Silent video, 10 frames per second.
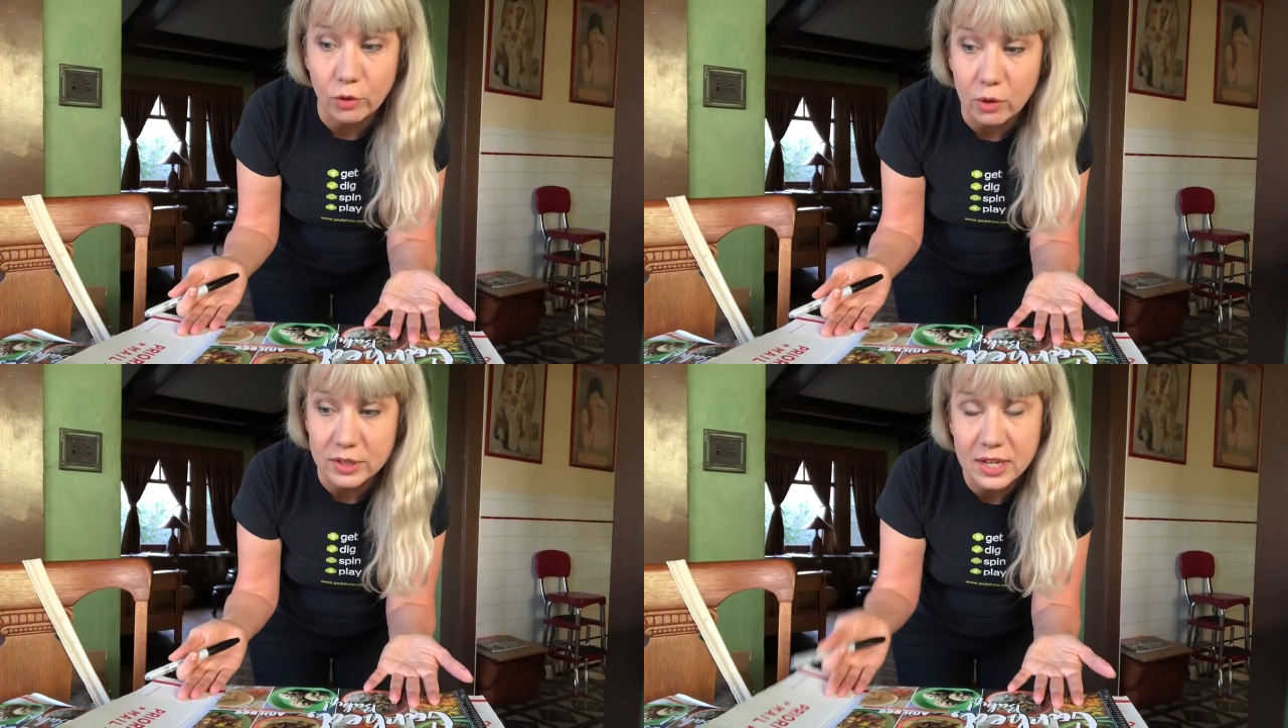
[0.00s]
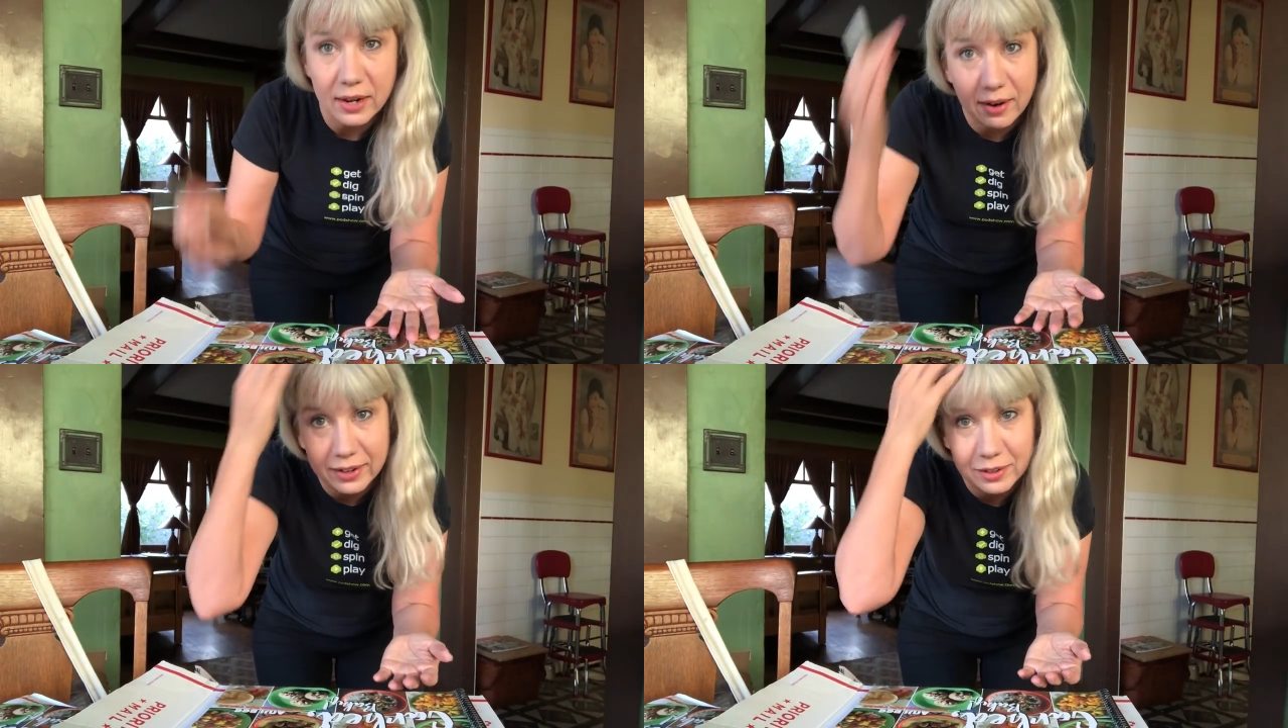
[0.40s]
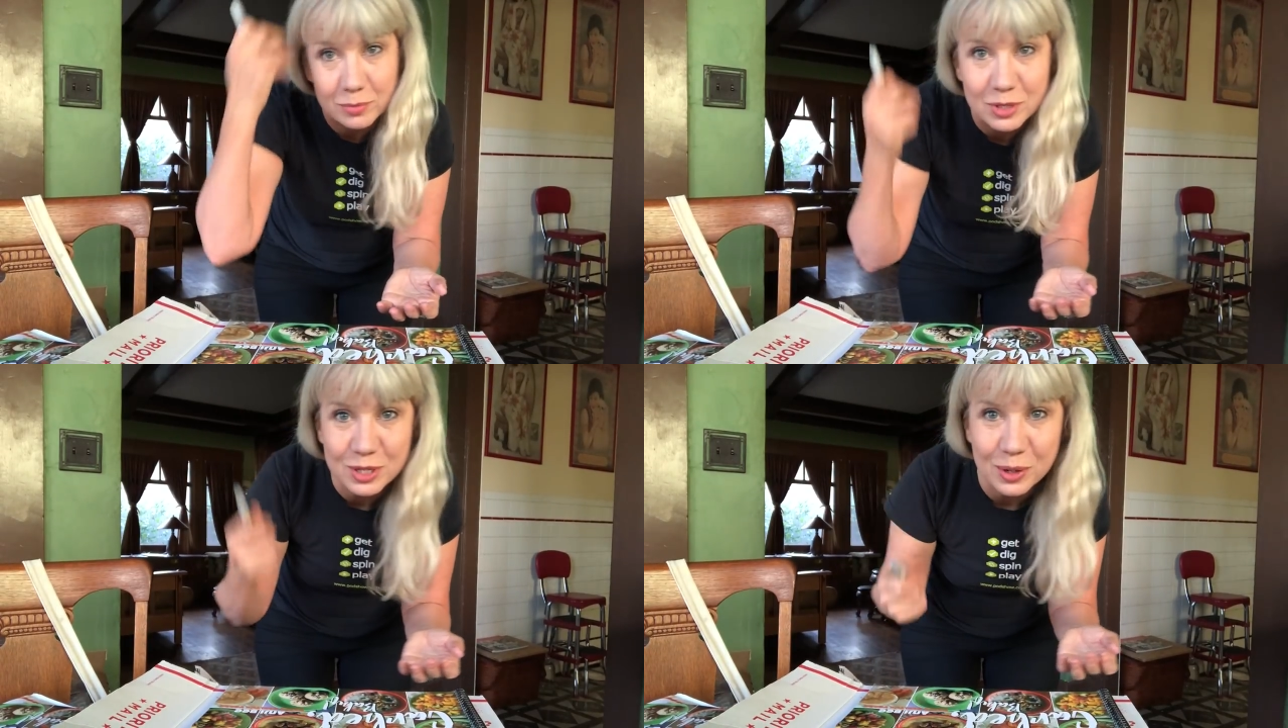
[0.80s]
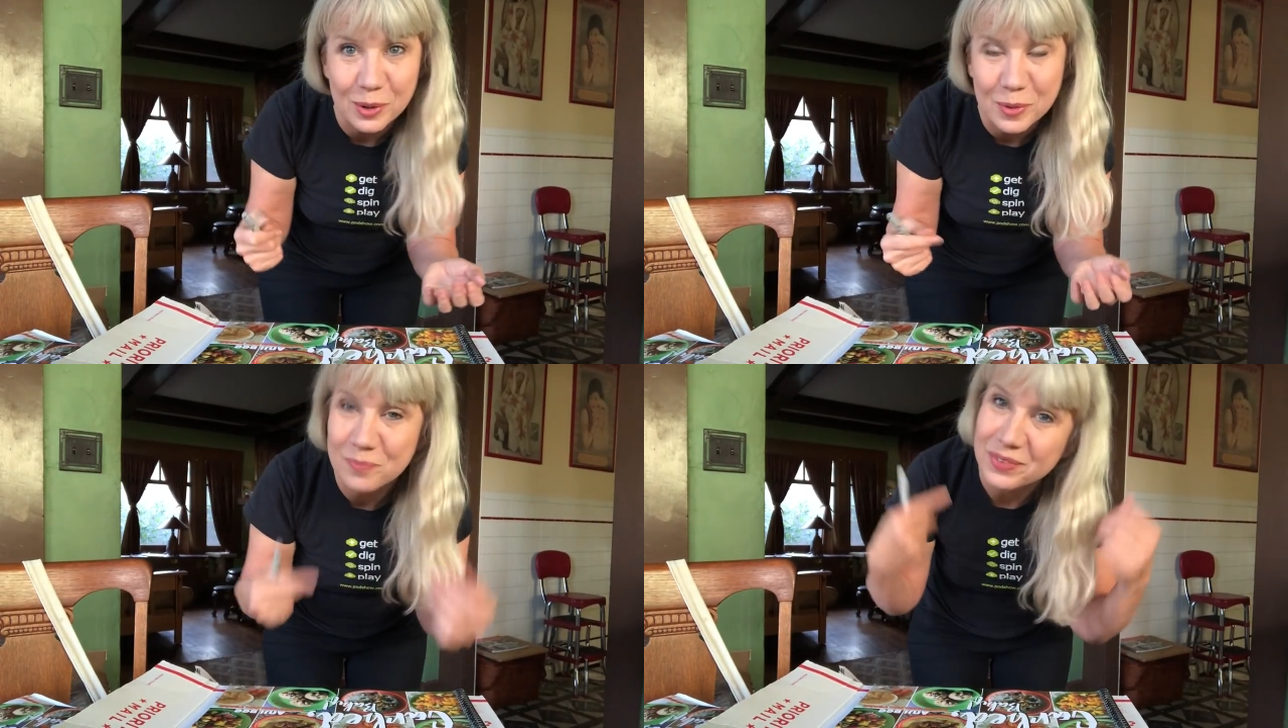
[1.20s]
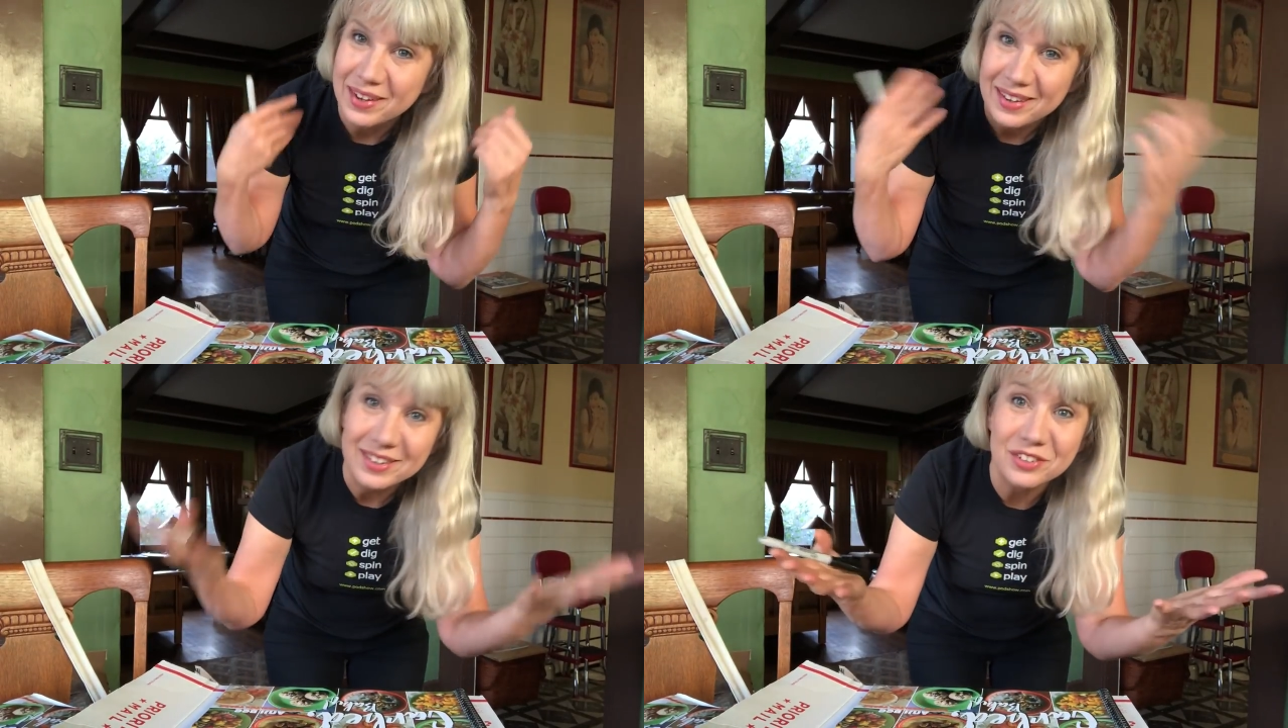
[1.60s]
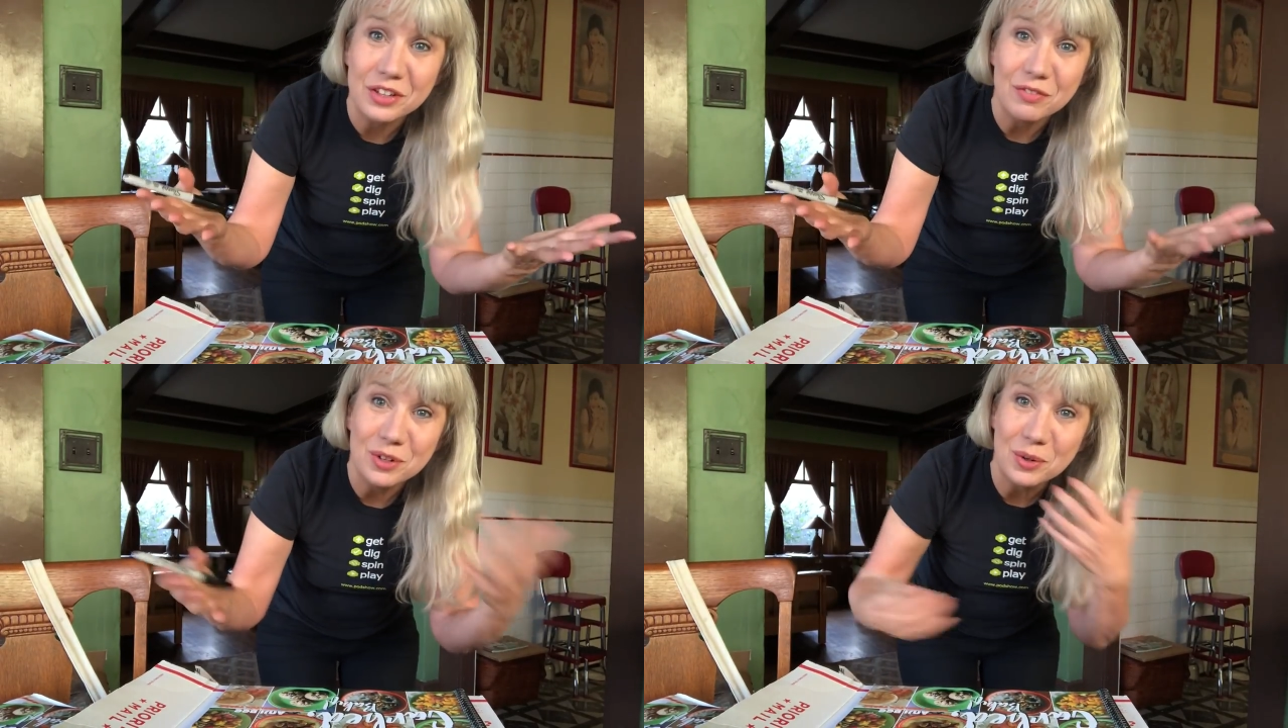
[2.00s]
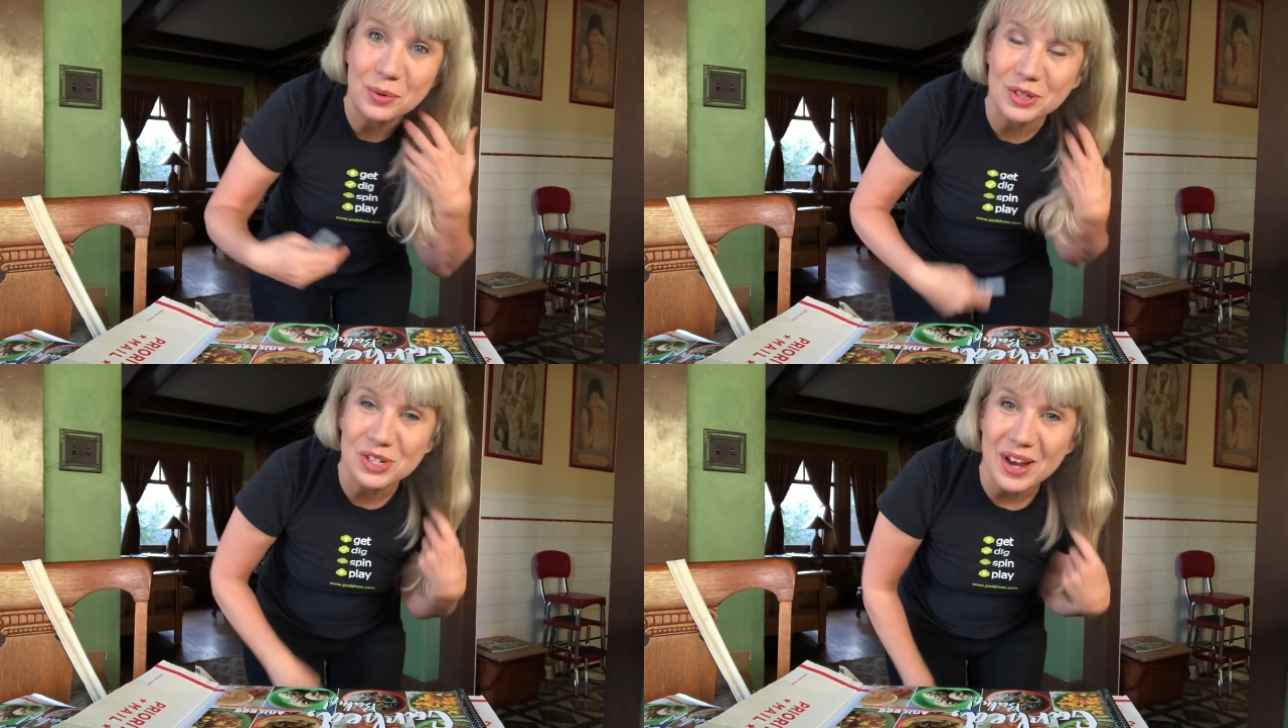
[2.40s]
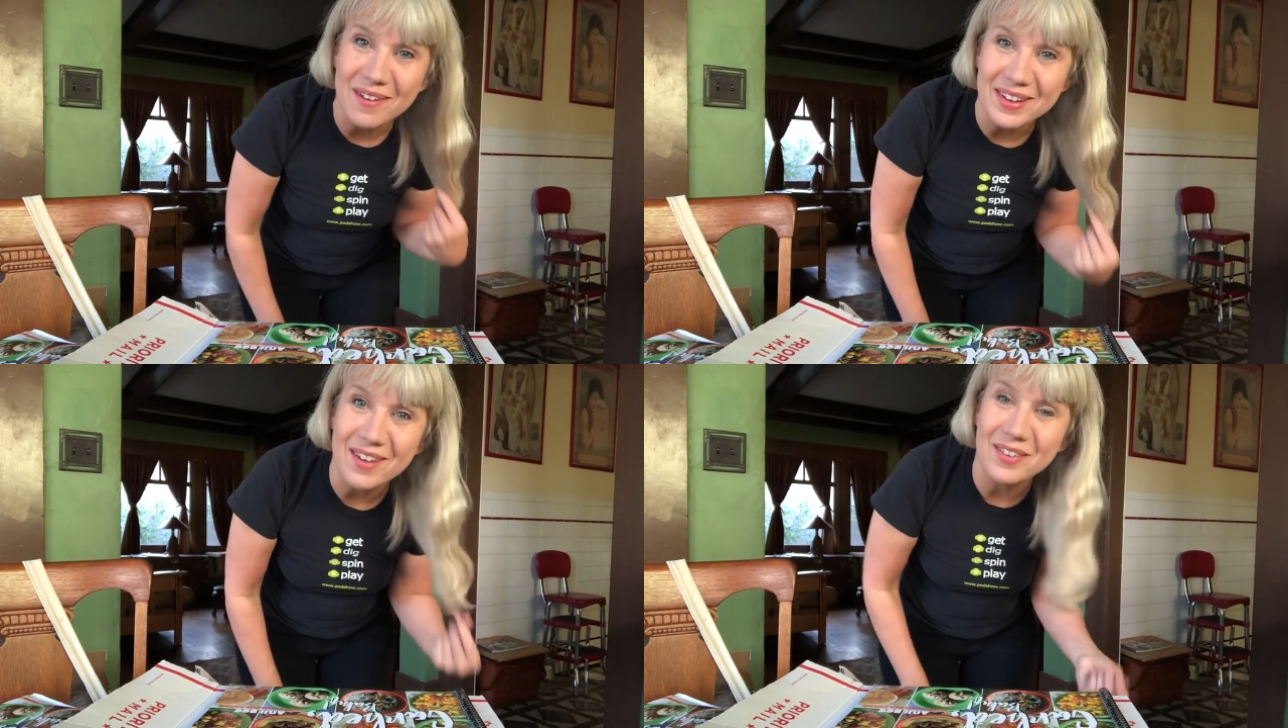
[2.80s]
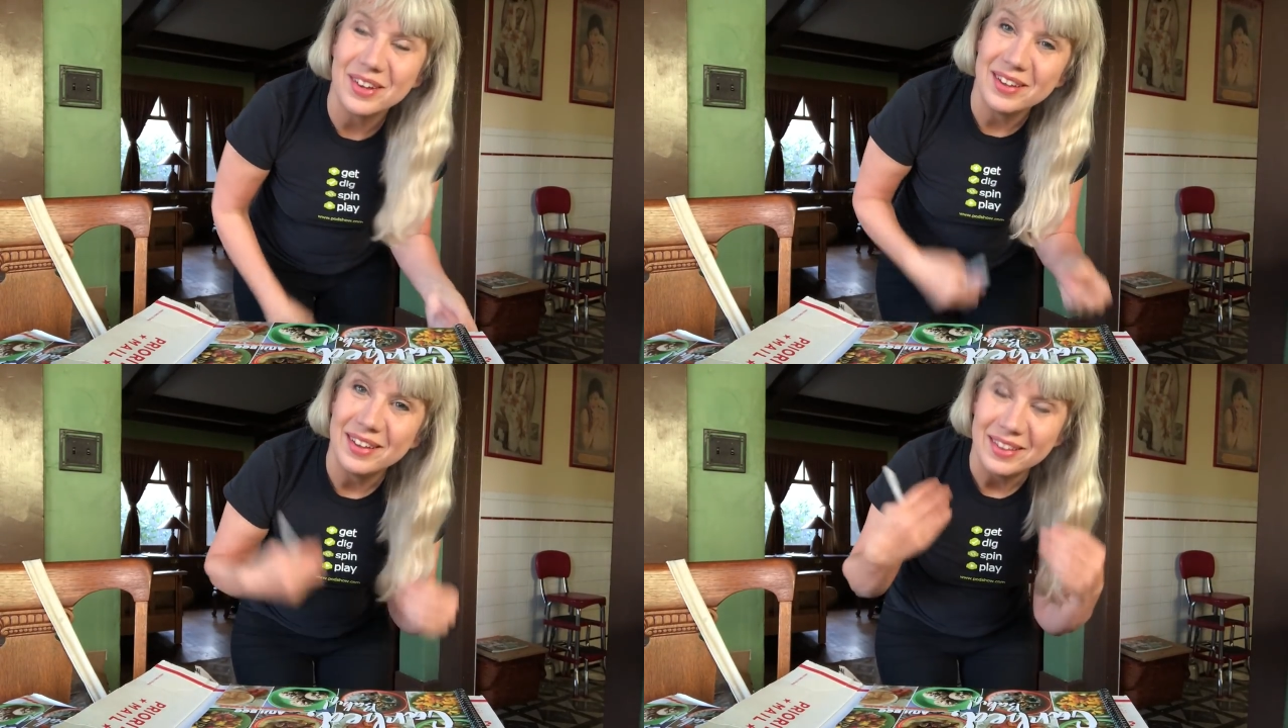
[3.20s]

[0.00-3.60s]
for all 10 items. So just giving you a quick shout out.